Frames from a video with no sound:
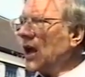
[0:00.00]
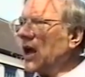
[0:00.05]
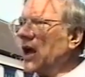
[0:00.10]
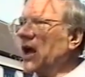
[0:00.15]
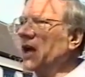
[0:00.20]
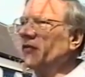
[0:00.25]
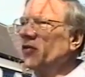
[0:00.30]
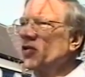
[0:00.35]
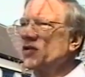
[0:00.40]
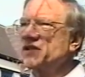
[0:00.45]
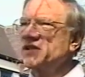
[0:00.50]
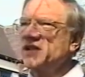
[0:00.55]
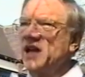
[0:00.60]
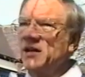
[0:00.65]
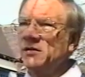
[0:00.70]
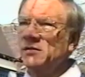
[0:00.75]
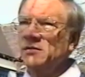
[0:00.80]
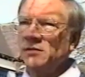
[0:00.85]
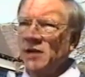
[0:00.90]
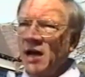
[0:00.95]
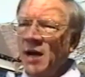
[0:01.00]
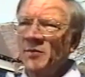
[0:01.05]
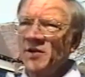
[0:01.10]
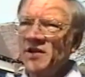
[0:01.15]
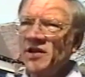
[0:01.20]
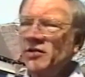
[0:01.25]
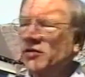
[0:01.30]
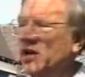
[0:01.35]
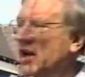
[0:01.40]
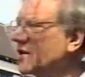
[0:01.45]
of course, down
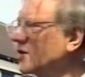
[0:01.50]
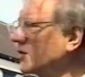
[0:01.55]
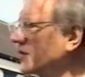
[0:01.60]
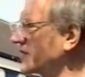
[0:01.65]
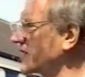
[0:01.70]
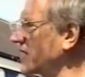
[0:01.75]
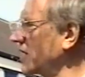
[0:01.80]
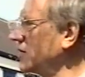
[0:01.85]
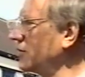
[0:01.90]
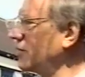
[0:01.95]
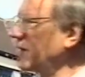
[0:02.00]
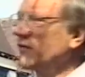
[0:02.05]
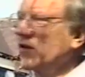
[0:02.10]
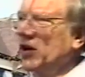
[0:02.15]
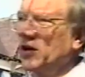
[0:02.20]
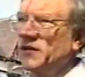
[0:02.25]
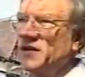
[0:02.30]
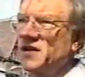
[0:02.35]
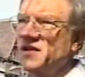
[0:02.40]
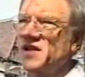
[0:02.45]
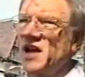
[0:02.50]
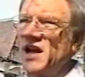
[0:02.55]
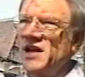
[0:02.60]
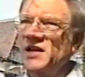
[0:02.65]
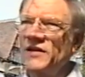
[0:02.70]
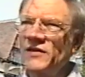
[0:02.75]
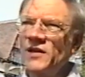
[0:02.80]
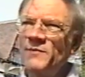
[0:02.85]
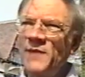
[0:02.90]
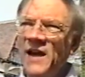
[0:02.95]
Humberstone Gate also, we've got the
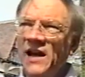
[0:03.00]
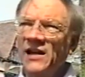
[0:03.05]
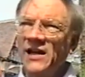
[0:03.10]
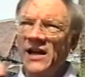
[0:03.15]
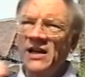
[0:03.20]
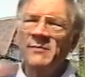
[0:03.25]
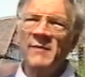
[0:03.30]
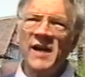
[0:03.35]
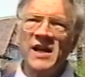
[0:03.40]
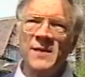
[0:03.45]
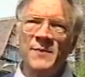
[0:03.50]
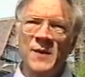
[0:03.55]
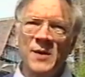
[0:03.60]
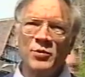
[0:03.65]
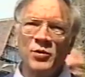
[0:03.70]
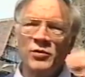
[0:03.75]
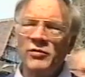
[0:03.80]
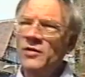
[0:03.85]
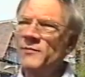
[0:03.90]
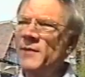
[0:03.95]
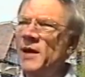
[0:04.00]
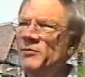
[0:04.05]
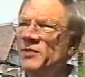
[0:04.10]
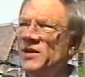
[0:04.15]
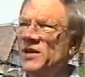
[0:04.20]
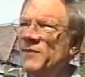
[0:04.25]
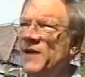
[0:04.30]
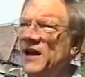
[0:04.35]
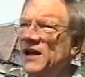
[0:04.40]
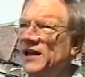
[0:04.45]
site of the Bell Inn. Many people remember
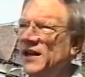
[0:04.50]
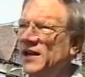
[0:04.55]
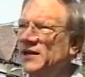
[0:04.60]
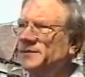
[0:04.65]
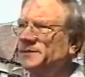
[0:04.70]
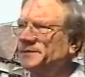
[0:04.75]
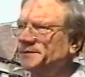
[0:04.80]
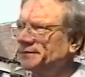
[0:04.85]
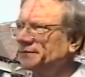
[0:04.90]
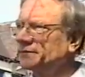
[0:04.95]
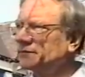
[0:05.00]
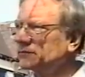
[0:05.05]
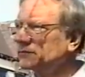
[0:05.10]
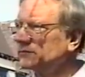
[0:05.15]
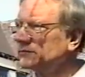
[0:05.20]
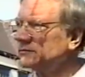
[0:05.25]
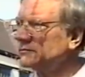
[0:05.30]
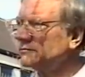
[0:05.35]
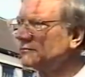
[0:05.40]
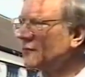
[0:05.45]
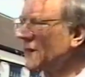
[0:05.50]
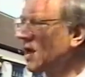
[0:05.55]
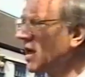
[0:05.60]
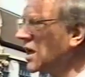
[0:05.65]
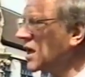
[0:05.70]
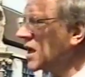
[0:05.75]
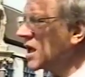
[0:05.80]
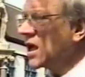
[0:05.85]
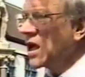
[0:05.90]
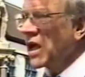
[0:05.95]
the Bell Inn.
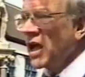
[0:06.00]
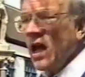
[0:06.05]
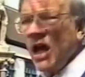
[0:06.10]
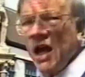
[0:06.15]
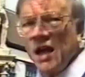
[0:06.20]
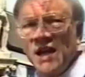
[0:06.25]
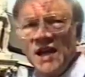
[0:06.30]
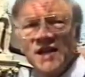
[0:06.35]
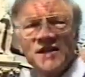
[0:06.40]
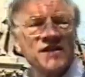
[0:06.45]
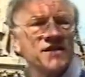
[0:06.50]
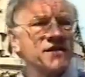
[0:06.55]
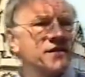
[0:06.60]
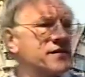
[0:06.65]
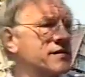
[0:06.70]
And let's